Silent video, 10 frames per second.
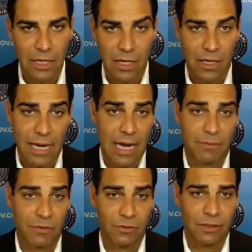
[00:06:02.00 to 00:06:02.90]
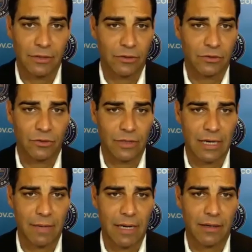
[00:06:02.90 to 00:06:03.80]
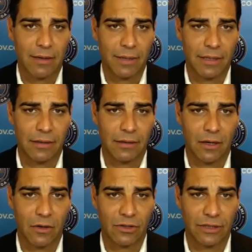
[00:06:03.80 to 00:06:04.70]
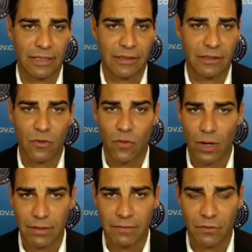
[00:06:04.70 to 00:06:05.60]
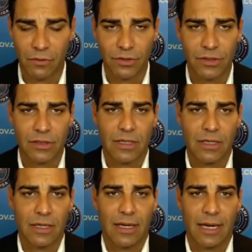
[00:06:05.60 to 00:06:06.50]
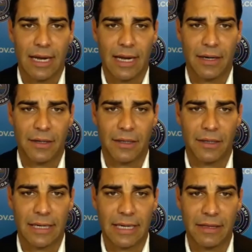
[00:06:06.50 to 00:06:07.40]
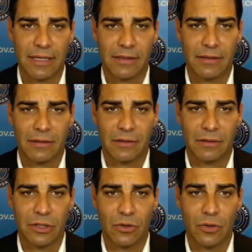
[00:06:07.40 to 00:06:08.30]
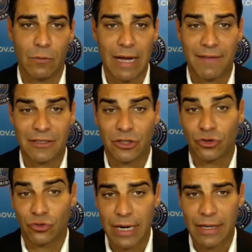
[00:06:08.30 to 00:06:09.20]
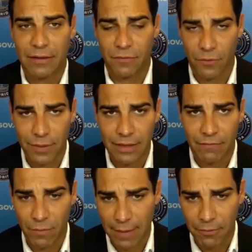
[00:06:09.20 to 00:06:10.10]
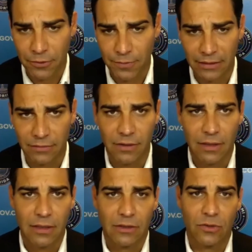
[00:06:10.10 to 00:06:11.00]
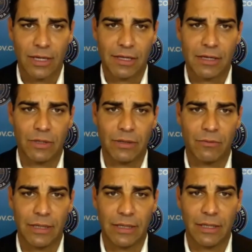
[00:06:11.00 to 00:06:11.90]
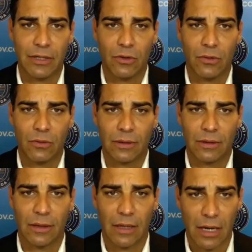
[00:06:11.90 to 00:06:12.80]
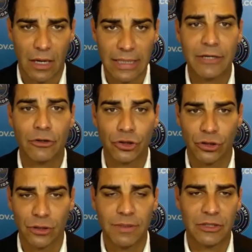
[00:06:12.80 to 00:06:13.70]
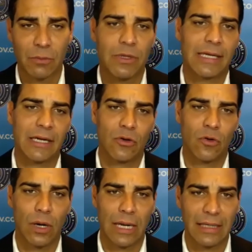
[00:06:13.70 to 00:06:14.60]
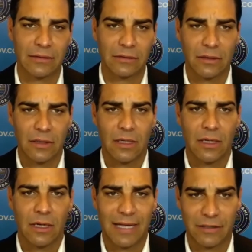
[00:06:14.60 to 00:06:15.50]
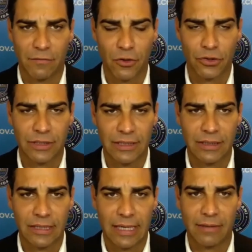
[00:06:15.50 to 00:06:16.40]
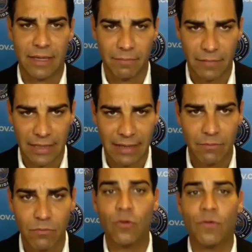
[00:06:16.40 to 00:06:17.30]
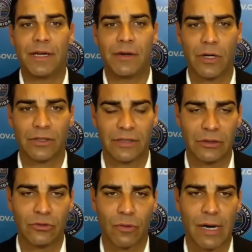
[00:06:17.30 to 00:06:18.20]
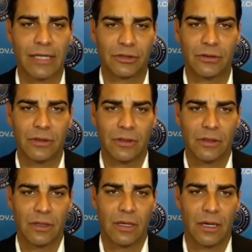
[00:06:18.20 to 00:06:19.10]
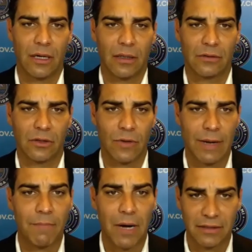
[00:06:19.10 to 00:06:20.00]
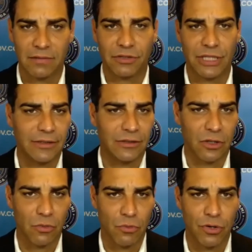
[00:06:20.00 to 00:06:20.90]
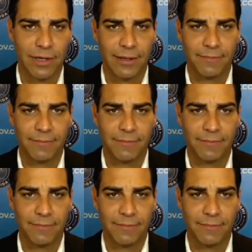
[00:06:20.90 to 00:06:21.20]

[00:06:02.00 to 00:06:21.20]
Yeah, absolutely. There's no doubt about it. I mean, our city is incredibly diverse, and I think we have that's a strength for me, from my perspective. So I think a leader should be someone that can coalesce that diversity and get it moving in a single direction to create positive change in the community.